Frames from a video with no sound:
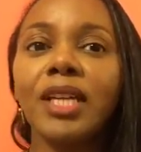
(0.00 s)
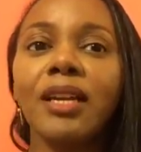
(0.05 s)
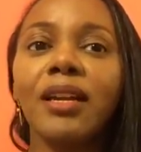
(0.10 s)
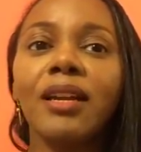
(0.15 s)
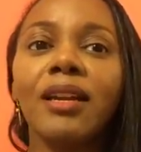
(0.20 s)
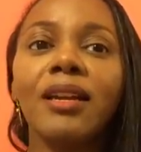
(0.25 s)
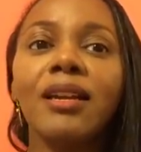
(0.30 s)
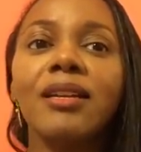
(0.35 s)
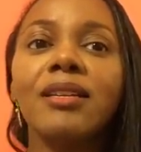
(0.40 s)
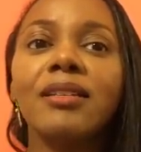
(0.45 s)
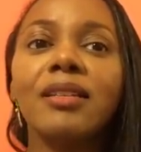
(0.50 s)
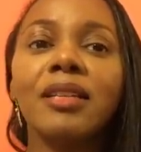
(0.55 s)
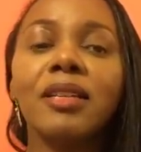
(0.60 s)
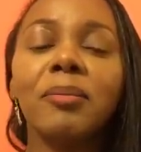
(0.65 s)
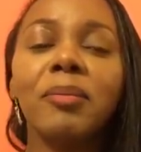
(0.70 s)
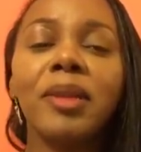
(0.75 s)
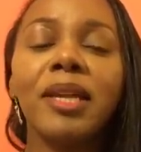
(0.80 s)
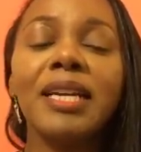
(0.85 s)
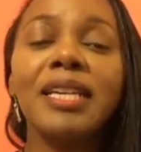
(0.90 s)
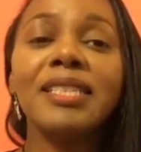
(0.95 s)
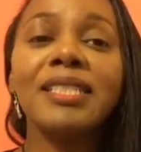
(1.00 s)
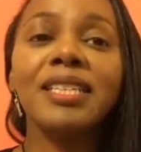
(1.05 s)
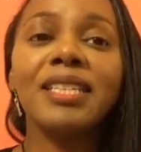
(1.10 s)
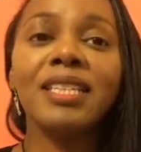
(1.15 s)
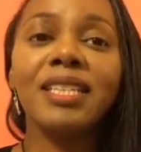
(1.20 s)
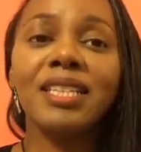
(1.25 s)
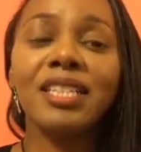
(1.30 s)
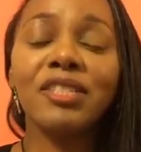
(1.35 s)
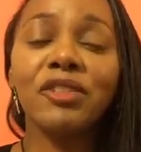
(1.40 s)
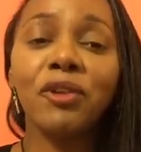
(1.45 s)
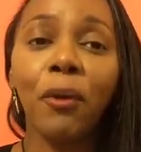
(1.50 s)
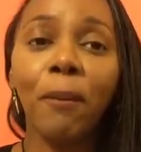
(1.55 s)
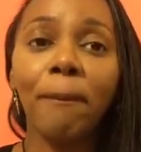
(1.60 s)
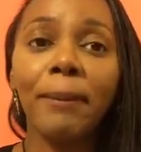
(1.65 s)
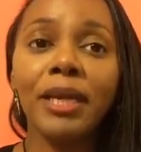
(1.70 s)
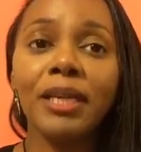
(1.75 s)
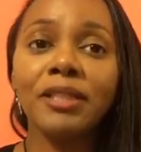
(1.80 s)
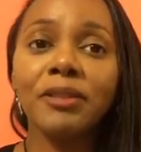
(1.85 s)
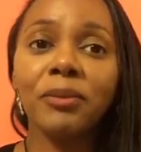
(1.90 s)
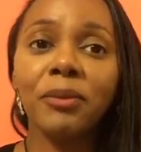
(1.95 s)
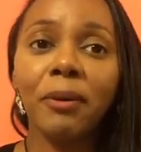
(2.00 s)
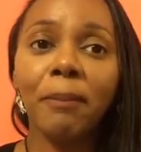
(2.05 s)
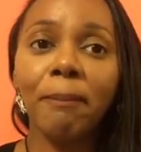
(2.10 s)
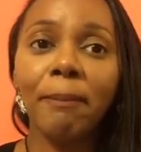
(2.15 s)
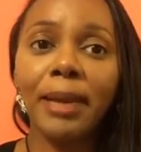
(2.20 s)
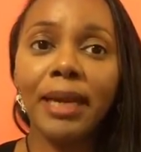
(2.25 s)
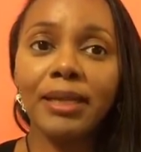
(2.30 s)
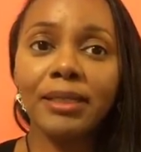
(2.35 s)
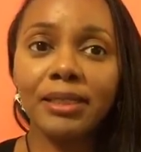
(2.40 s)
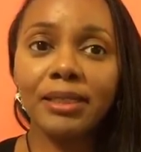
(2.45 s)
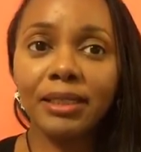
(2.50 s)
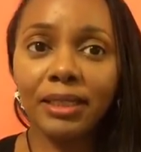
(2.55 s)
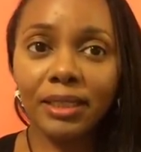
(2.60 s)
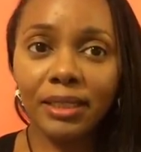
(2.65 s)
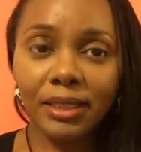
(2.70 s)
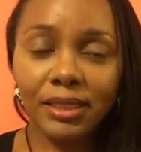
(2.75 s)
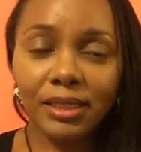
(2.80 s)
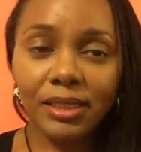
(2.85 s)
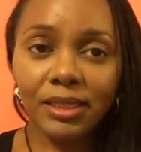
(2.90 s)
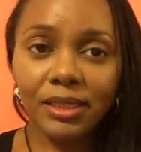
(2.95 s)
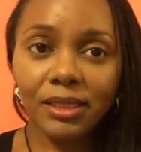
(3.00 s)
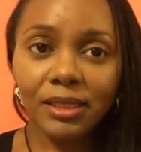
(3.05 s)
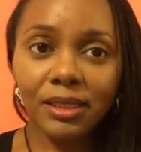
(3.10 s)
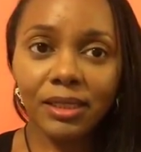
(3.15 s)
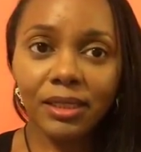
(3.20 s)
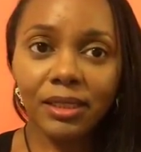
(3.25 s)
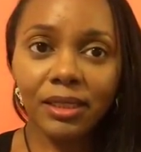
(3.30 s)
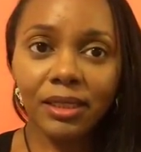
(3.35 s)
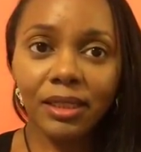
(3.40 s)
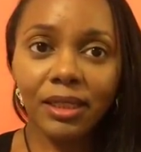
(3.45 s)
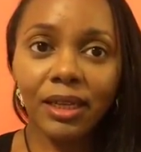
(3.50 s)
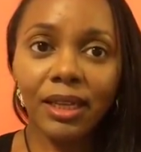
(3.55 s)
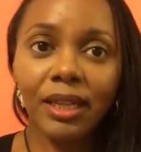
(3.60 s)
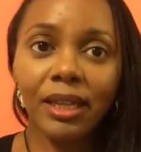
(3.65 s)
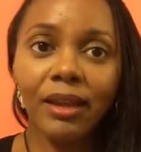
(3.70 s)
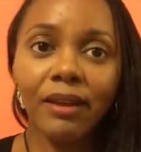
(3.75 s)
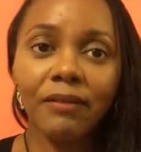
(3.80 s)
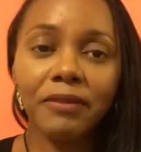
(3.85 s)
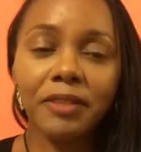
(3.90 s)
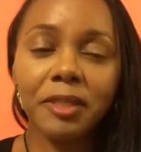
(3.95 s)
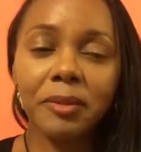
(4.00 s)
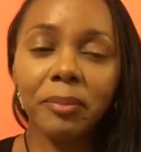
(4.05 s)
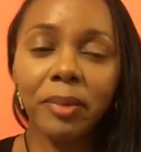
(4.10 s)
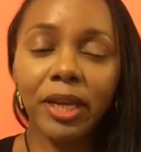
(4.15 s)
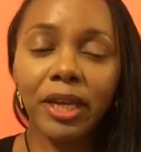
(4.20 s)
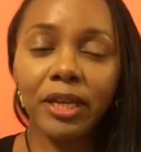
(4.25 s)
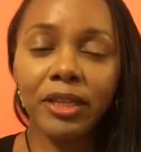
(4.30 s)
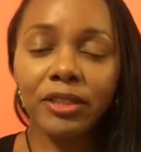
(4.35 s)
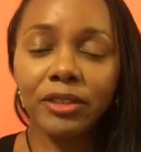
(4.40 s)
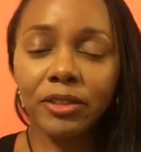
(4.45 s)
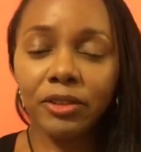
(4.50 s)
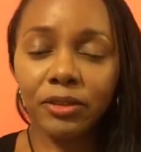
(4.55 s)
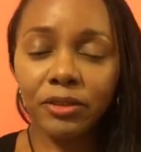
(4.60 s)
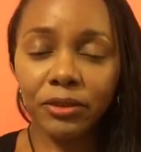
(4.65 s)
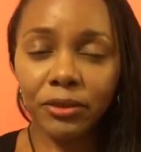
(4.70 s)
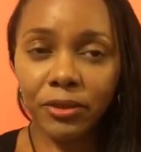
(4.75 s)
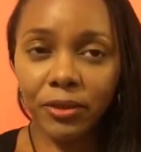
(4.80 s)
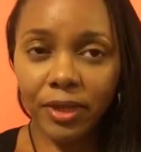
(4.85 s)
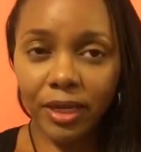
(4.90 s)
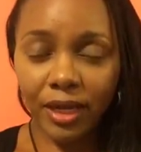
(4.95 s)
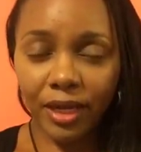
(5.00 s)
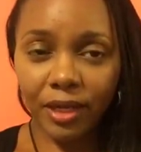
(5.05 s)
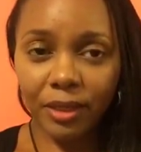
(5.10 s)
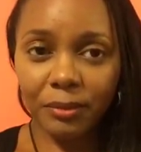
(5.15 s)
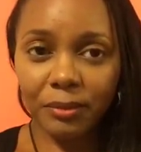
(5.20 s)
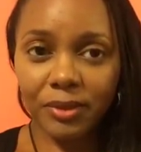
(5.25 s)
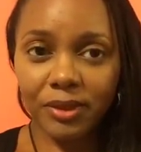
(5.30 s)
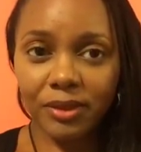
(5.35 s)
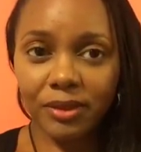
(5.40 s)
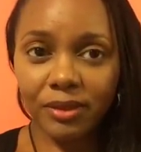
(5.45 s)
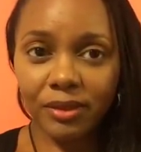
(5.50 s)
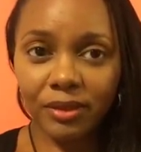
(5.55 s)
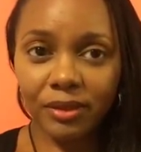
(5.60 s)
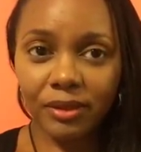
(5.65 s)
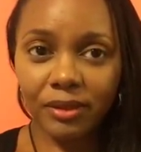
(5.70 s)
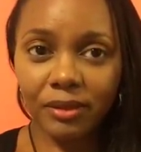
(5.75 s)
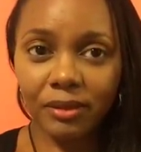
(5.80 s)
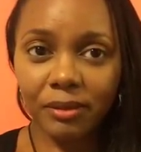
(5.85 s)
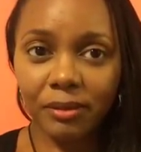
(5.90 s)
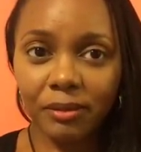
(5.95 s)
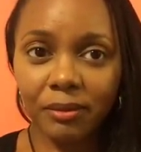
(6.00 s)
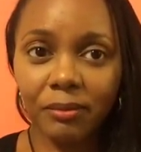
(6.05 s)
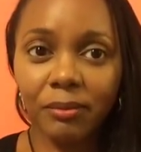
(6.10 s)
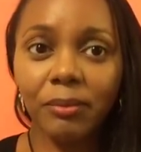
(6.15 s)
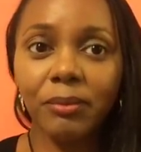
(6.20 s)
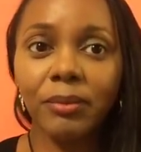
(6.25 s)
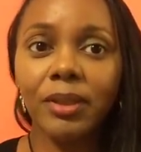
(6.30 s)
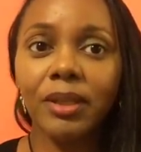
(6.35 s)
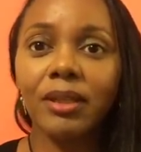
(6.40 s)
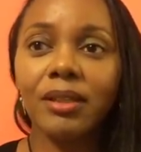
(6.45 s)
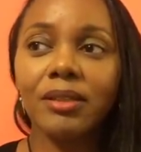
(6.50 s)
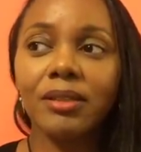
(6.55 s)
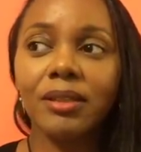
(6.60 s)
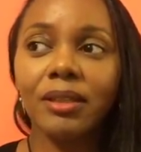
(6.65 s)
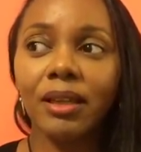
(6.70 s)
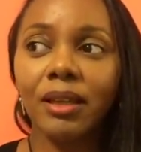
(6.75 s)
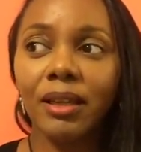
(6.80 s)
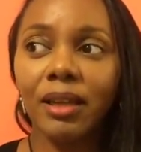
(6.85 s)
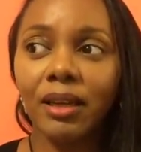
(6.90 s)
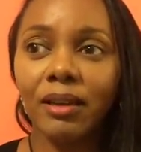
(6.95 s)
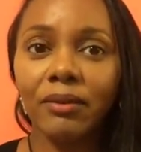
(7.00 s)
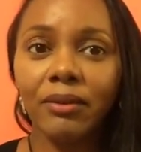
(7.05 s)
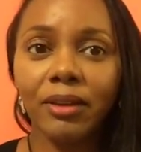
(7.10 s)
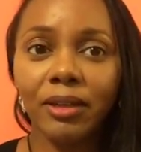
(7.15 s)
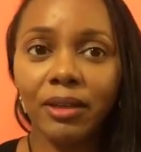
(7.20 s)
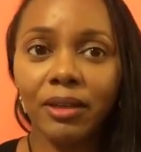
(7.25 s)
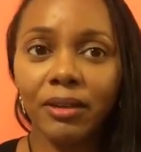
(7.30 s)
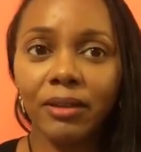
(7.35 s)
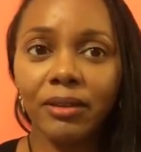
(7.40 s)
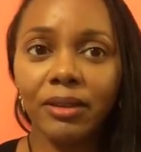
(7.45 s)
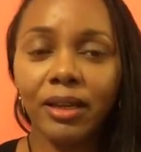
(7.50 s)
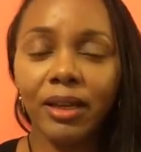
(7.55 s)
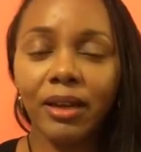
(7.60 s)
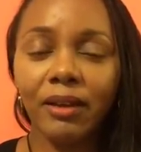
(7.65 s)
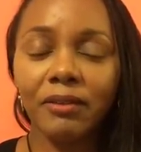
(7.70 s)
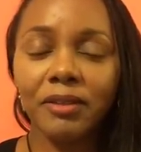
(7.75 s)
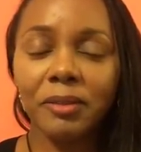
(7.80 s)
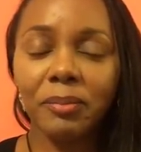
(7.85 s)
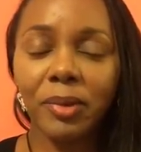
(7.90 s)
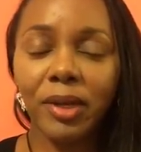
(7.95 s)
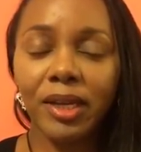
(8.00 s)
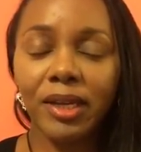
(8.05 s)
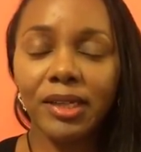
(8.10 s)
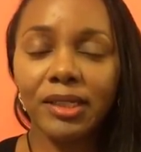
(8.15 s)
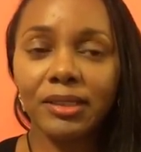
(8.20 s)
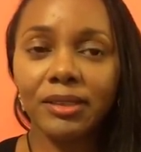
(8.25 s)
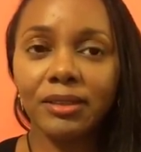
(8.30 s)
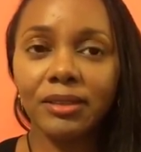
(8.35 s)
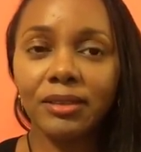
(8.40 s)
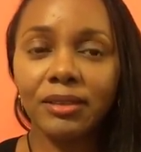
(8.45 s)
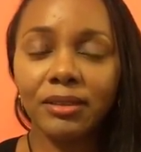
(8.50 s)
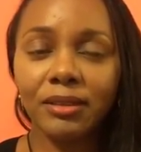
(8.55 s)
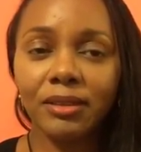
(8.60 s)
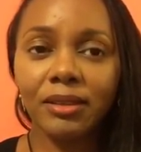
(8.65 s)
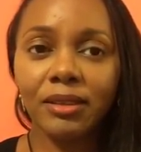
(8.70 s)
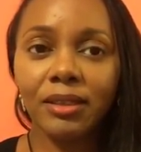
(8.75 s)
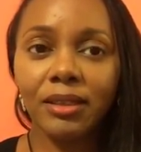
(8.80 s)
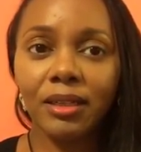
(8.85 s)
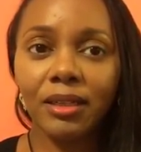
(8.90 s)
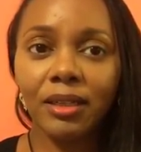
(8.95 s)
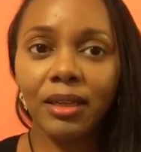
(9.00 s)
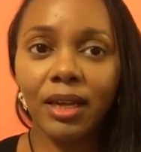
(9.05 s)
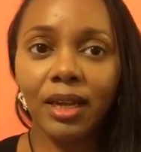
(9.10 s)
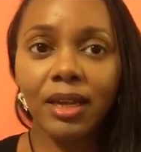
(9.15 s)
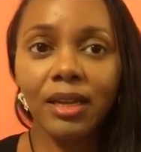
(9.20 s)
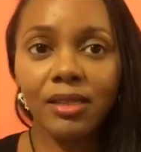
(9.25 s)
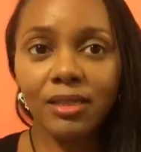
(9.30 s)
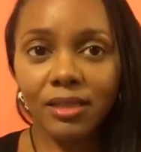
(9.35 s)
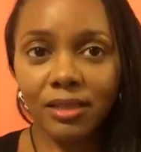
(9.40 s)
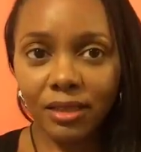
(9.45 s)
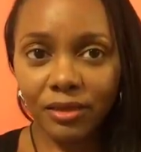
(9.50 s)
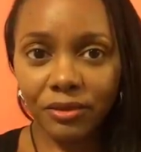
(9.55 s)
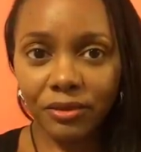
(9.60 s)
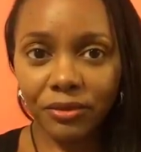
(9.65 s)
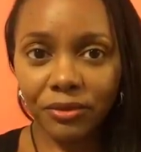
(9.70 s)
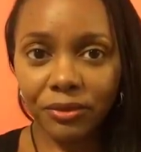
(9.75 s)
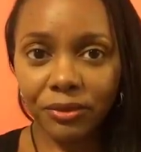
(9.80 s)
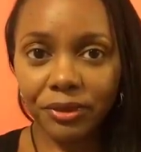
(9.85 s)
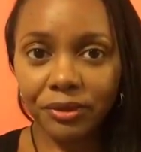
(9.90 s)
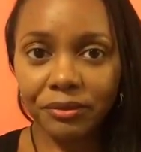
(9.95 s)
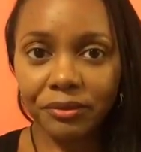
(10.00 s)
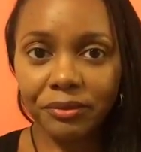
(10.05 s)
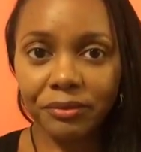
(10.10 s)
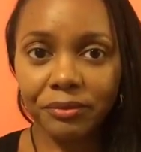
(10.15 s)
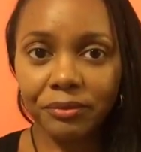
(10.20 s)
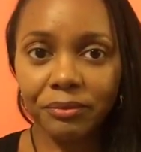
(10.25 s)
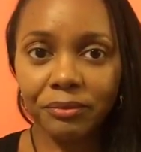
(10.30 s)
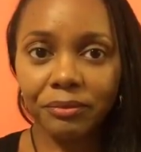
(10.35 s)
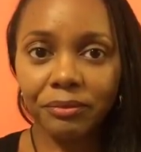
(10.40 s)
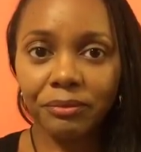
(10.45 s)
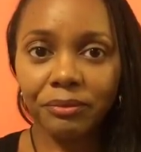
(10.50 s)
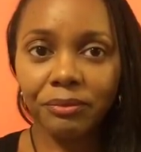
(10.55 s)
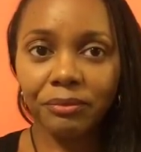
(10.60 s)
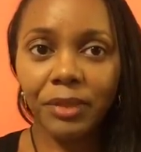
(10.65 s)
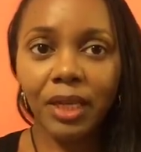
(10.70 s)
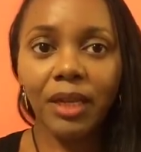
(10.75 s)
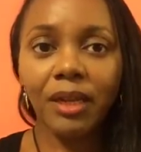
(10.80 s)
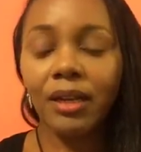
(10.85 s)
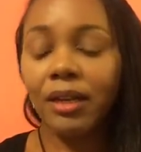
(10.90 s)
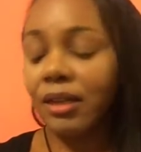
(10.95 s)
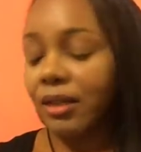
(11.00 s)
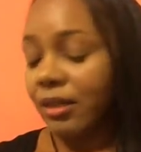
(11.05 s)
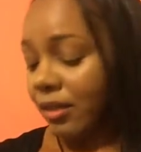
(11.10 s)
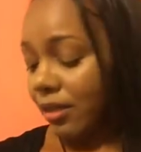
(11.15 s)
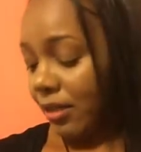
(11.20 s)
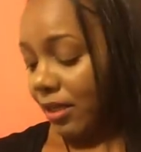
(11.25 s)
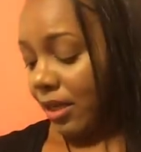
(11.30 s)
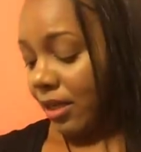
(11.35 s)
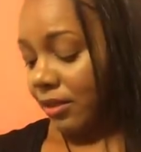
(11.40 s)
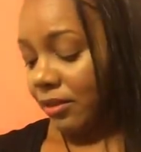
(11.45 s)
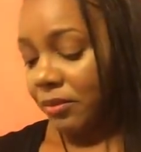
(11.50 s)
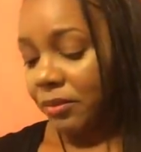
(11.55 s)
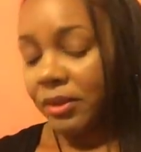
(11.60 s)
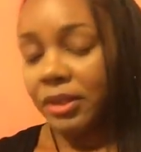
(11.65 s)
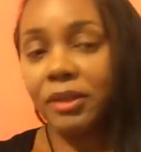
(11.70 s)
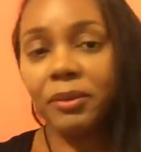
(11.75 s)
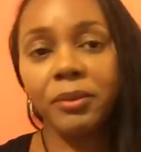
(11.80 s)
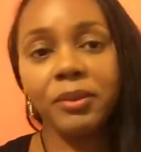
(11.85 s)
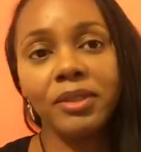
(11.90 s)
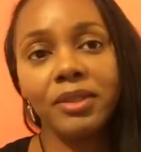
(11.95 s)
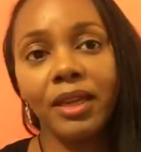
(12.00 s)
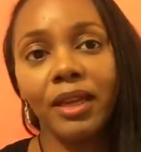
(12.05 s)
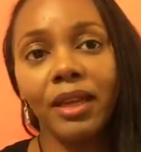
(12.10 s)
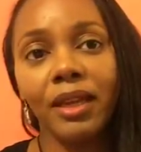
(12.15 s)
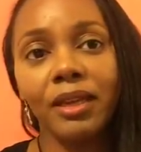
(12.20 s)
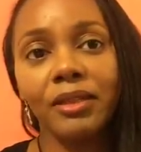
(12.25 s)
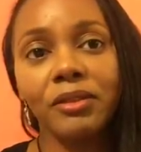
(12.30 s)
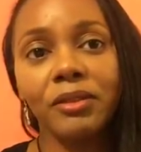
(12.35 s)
He said the Plains Indians are mixed with Mexicans. And they have Spanish surnames because they have Spanish ancestry. That's what he was saying.